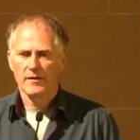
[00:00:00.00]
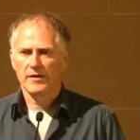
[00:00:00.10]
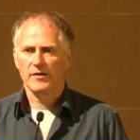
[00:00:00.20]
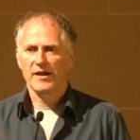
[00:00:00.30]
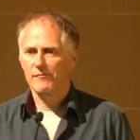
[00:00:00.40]

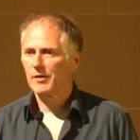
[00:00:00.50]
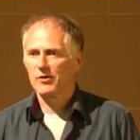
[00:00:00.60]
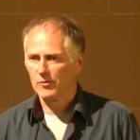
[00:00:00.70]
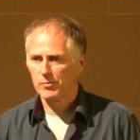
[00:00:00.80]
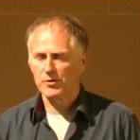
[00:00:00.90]
You know, I have my
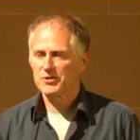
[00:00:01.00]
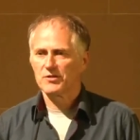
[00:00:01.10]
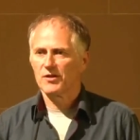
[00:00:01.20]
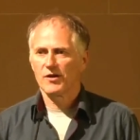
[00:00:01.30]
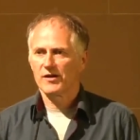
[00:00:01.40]
own
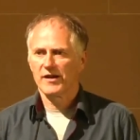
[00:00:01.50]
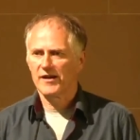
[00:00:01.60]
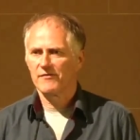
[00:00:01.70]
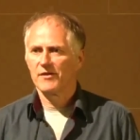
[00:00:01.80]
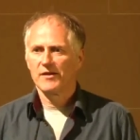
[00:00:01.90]
personal
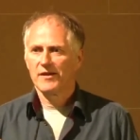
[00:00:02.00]
archive,